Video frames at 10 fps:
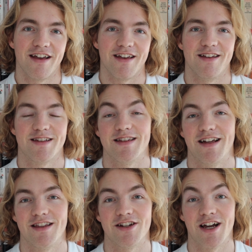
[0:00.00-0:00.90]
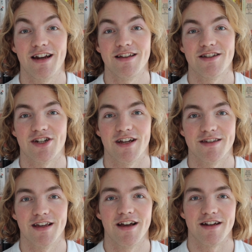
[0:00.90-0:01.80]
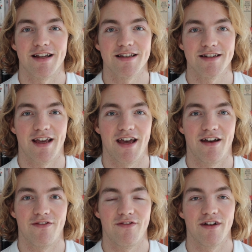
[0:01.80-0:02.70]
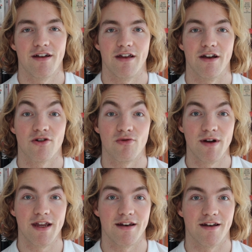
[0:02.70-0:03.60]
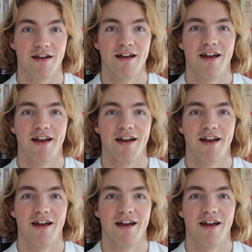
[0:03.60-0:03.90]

is that the Chinese chess doesn't have a queen.